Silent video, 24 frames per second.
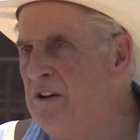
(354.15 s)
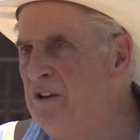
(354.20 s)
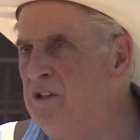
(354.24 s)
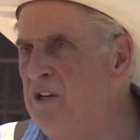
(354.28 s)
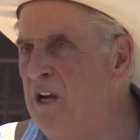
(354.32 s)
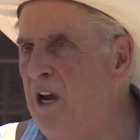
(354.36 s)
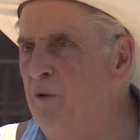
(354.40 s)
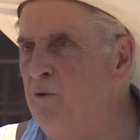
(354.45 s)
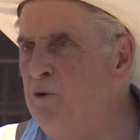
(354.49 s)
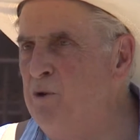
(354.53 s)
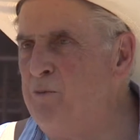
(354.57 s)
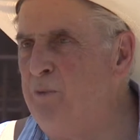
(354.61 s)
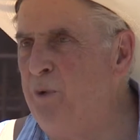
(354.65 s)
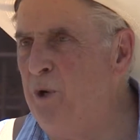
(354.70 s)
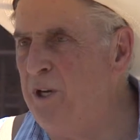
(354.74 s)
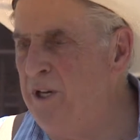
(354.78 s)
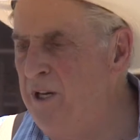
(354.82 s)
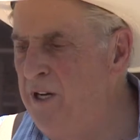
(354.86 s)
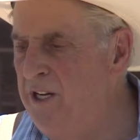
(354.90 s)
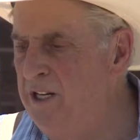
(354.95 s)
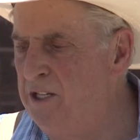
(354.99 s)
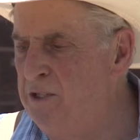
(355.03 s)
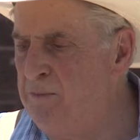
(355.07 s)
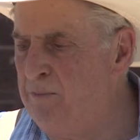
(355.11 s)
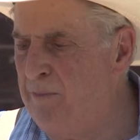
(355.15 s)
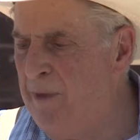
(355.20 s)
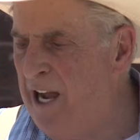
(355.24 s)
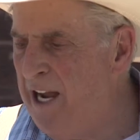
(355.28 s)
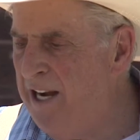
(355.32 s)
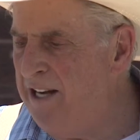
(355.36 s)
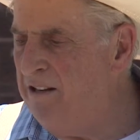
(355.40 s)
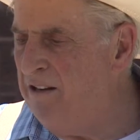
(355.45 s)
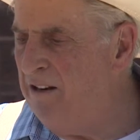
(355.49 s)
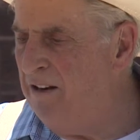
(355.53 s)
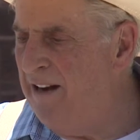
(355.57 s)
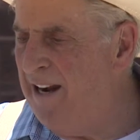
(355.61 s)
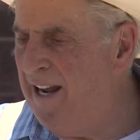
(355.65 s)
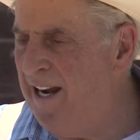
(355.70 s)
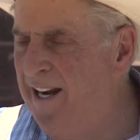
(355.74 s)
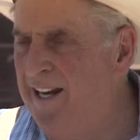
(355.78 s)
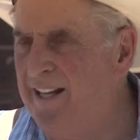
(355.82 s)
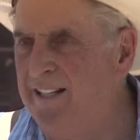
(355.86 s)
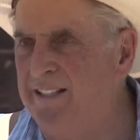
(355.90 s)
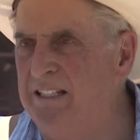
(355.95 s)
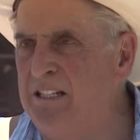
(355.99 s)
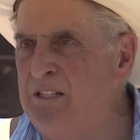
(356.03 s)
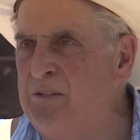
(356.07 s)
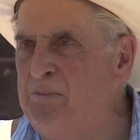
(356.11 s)
So I was putting this binder, and I
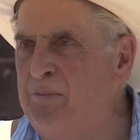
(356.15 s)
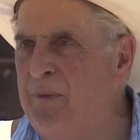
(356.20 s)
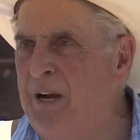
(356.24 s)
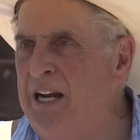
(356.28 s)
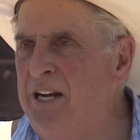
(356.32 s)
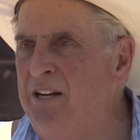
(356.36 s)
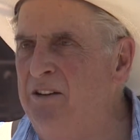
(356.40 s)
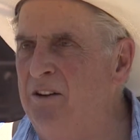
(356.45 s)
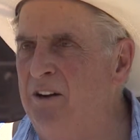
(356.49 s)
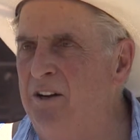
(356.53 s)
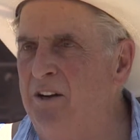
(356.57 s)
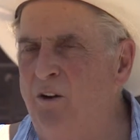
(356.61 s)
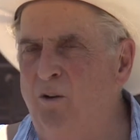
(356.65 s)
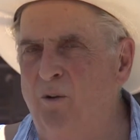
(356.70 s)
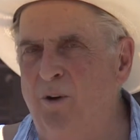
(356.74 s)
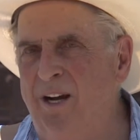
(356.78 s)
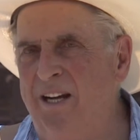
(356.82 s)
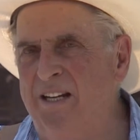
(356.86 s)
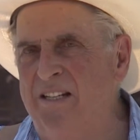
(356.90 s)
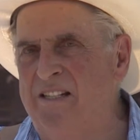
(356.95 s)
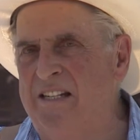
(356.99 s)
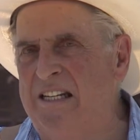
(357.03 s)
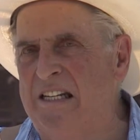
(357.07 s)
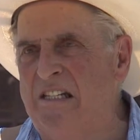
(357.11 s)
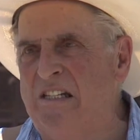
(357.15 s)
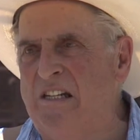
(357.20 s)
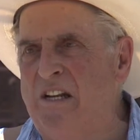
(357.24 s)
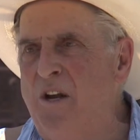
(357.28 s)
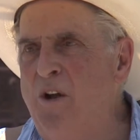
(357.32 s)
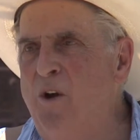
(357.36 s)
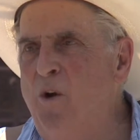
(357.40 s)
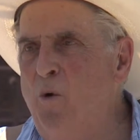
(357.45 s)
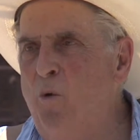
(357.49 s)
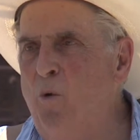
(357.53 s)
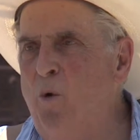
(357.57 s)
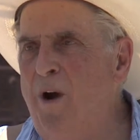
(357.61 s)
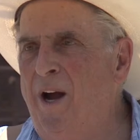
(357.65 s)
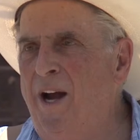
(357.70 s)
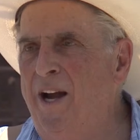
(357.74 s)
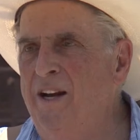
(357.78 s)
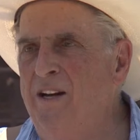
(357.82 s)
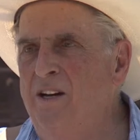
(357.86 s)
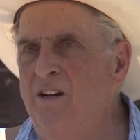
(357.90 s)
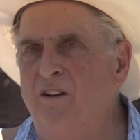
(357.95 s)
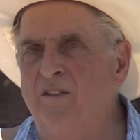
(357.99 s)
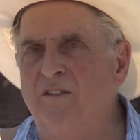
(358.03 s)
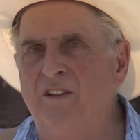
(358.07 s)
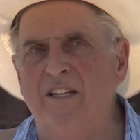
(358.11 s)
got this binder, and Greg says, well, I
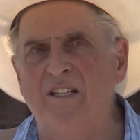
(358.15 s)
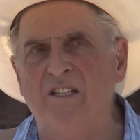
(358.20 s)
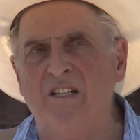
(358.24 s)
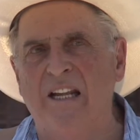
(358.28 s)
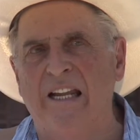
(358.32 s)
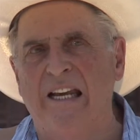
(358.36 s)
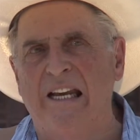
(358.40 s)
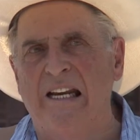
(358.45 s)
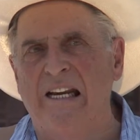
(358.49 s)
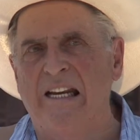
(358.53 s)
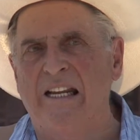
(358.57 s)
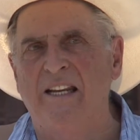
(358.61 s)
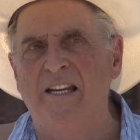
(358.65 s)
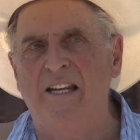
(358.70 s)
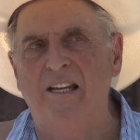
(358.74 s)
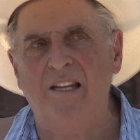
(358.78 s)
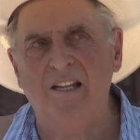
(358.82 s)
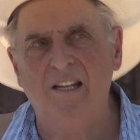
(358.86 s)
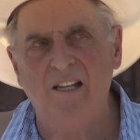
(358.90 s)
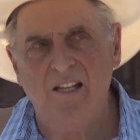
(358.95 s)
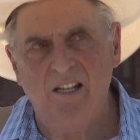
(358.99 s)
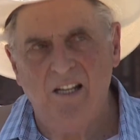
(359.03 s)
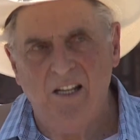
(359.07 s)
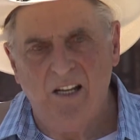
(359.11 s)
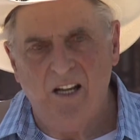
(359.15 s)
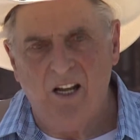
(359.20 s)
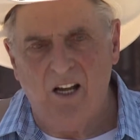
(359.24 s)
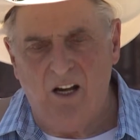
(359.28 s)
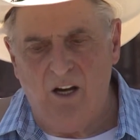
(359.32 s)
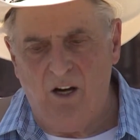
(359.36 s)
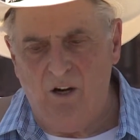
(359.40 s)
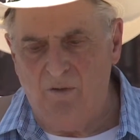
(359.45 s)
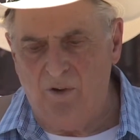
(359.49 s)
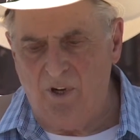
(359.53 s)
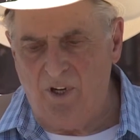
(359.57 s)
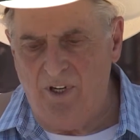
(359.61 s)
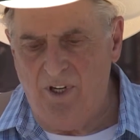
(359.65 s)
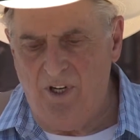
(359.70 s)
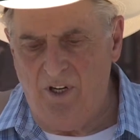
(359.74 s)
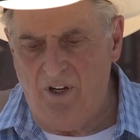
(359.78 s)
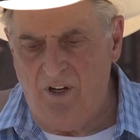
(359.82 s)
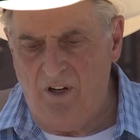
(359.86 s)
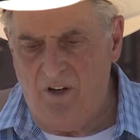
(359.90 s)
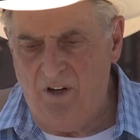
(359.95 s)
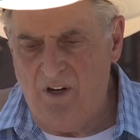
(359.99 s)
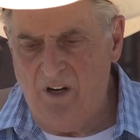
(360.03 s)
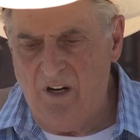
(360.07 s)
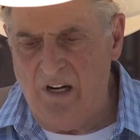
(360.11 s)
know this lady over
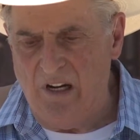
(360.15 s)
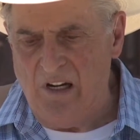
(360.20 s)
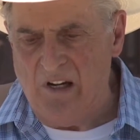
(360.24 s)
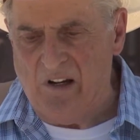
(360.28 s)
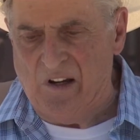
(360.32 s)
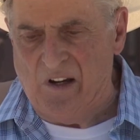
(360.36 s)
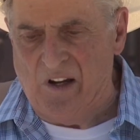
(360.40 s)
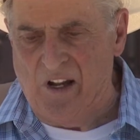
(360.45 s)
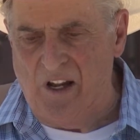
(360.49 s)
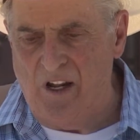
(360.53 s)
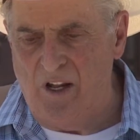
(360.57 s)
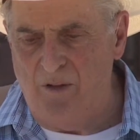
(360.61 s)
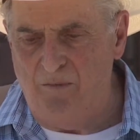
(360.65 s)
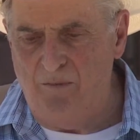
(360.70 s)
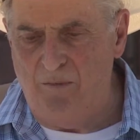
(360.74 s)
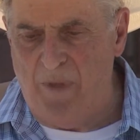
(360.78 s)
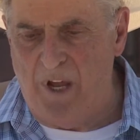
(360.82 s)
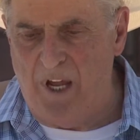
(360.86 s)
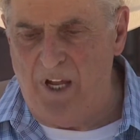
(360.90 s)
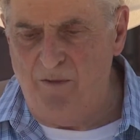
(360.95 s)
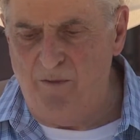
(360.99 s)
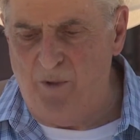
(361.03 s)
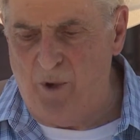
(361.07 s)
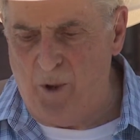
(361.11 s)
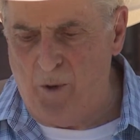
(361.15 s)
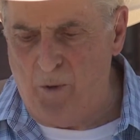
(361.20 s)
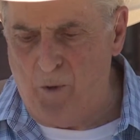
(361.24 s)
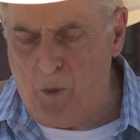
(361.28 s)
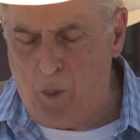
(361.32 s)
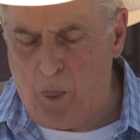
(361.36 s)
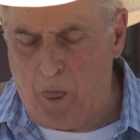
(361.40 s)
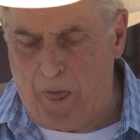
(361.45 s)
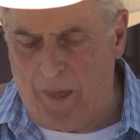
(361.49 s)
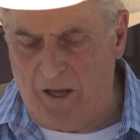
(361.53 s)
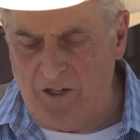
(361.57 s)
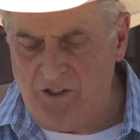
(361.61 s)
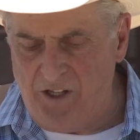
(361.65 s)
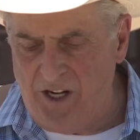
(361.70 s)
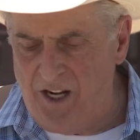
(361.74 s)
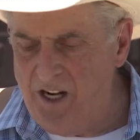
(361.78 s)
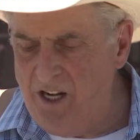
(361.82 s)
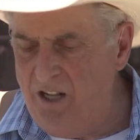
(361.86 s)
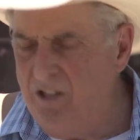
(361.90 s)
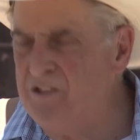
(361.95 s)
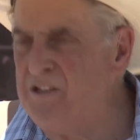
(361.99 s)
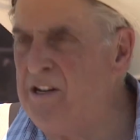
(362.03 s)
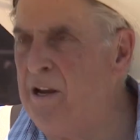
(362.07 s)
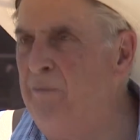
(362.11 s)
here, and maybe she
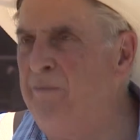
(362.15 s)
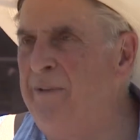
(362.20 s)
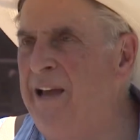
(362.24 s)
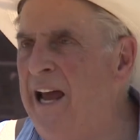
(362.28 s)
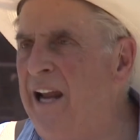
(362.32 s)
knows something.